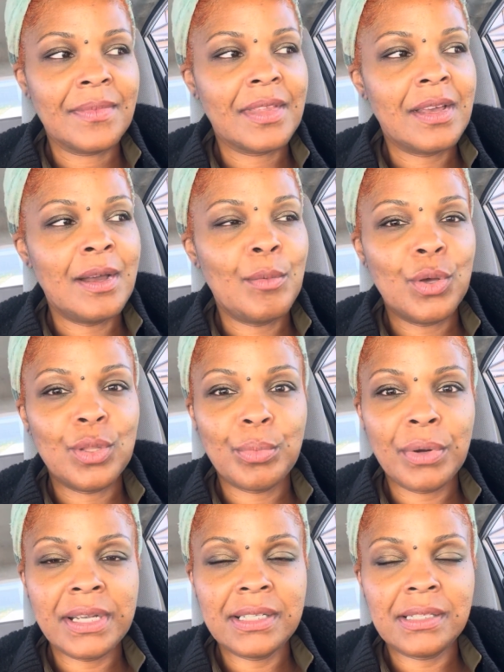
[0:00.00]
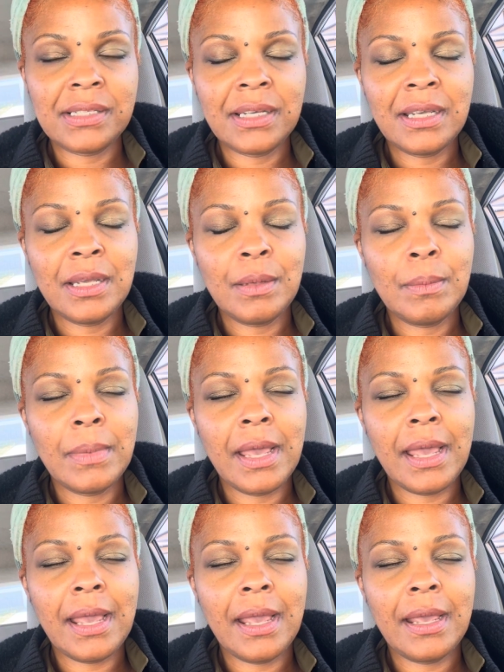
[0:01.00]
I'm on the praise team
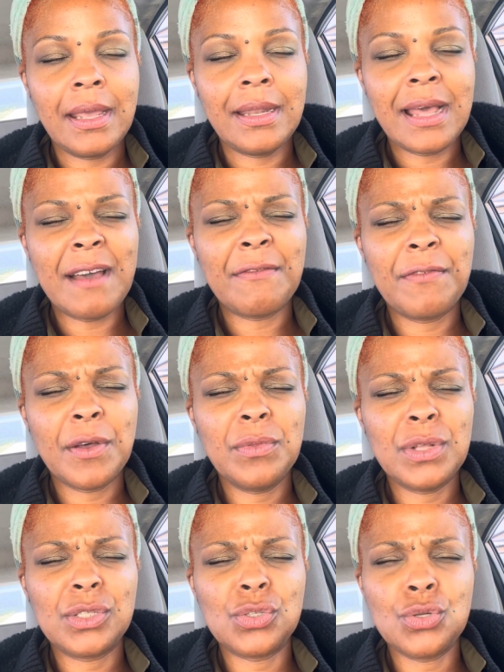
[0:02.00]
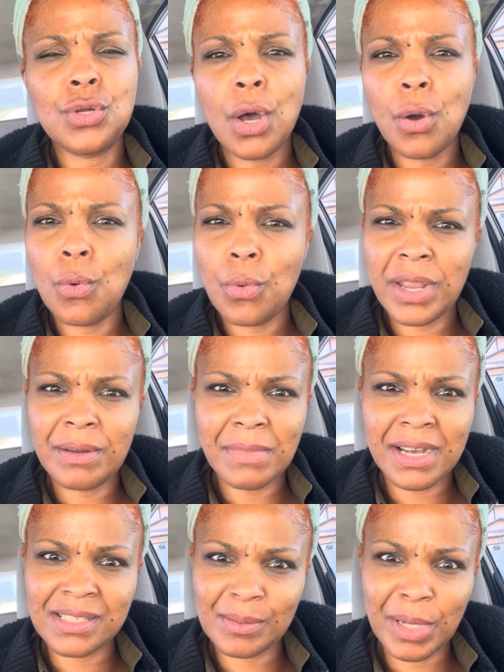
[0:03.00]
and I felt this know in
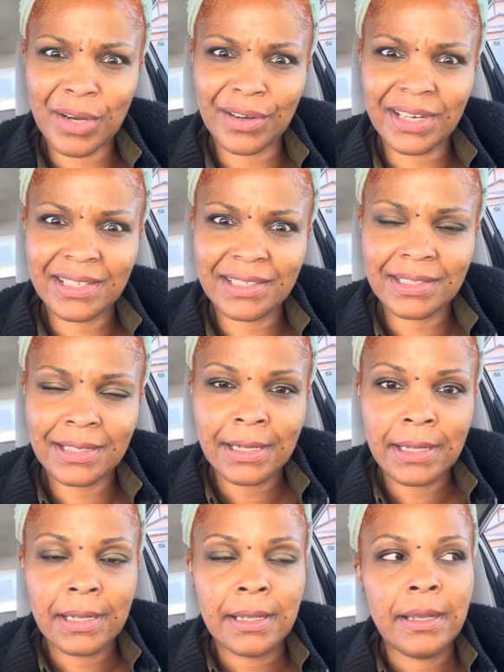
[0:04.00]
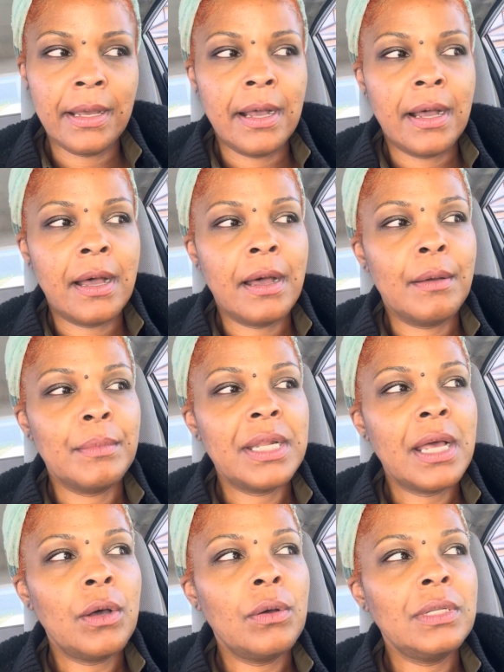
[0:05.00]
my spirit. And
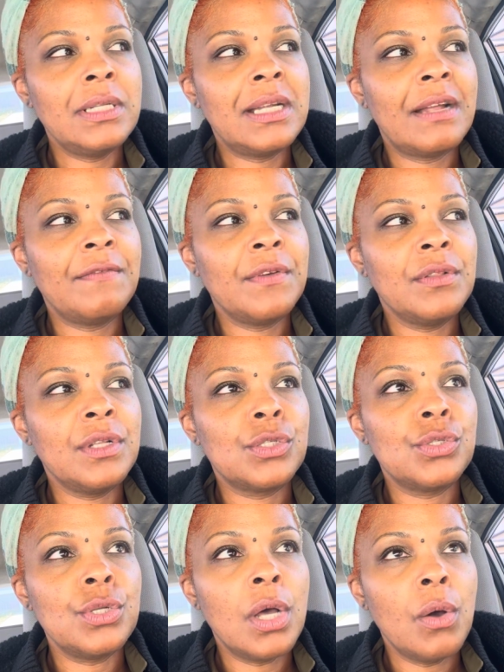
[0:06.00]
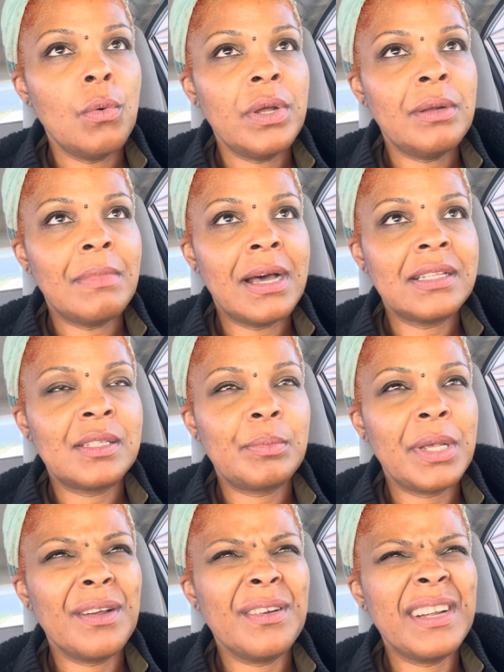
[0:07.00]
not only did I feel this know in my
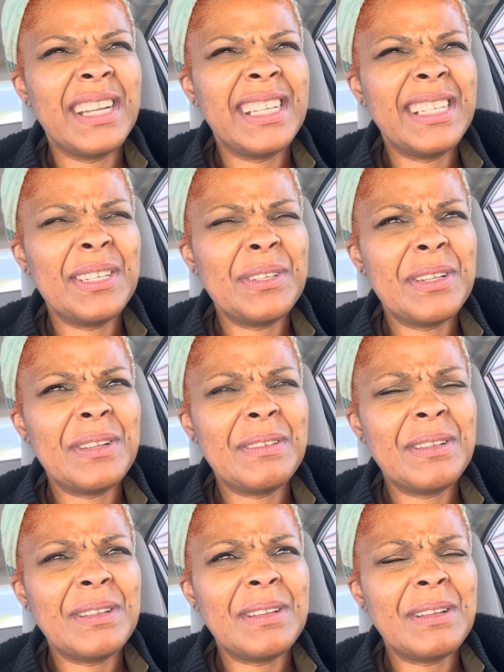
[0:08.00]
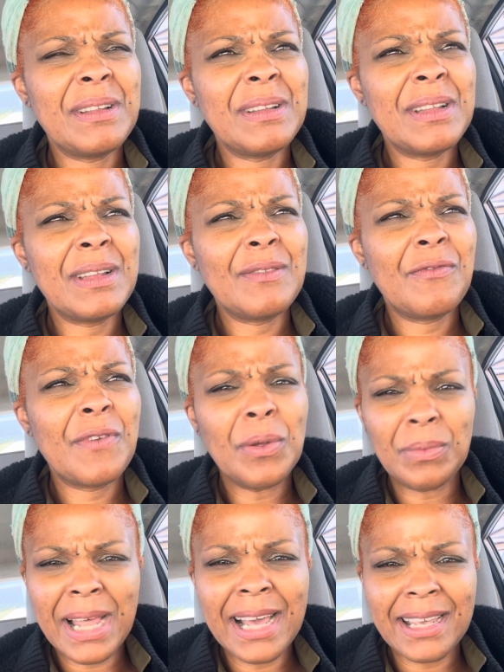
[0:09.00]
spirit, and it
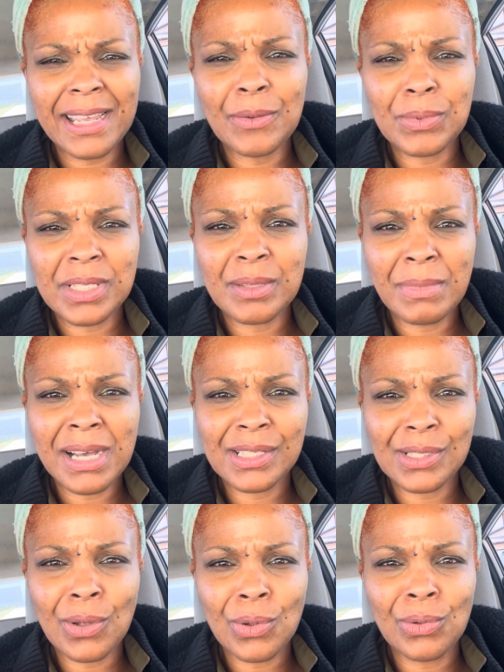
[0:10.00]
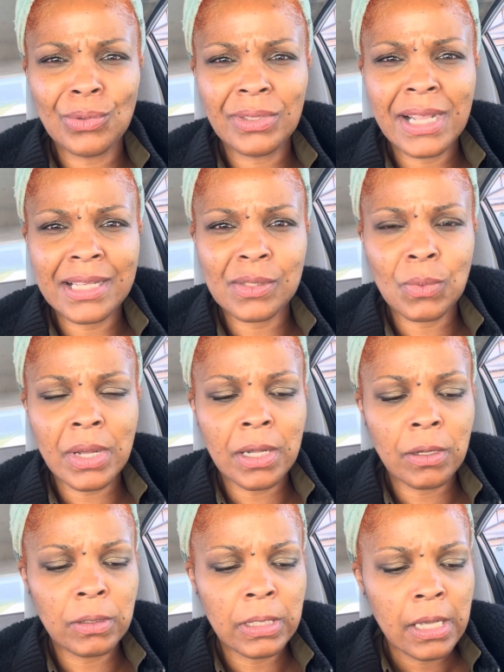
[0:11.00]
felt like it was in my soul as
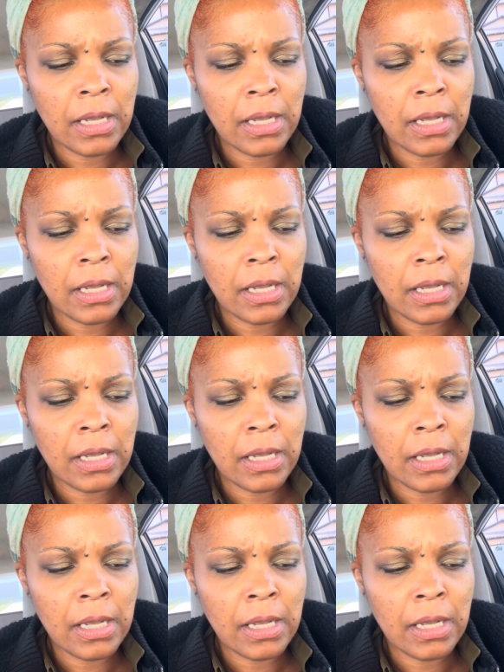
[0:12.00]
well.